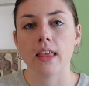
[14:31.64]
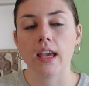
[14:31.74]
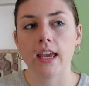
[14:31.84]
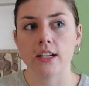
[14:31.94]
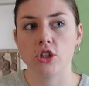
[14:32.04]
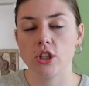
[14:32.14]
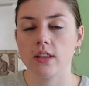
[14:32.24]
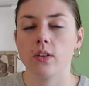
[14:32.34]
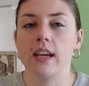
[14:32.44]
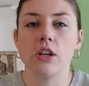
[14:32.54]
And
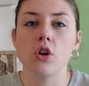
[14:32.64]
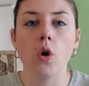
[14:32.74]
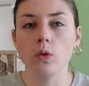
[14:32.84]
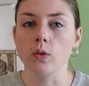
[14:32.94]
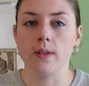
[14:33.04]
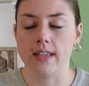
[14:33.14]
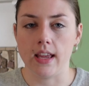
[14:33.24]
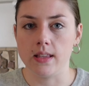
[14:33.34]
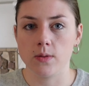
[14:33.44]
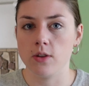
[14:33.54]
they're like no loose
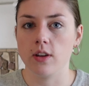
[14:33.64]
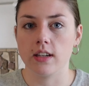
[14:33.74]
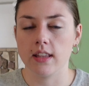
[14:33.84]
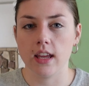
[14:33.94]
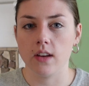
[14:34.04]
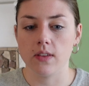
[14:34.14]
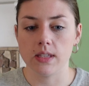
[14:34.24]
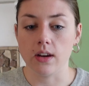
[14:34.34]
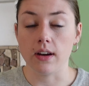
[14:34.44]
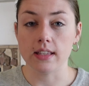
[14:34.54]
ends when you get to the end of the
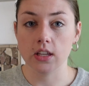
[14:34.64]
series.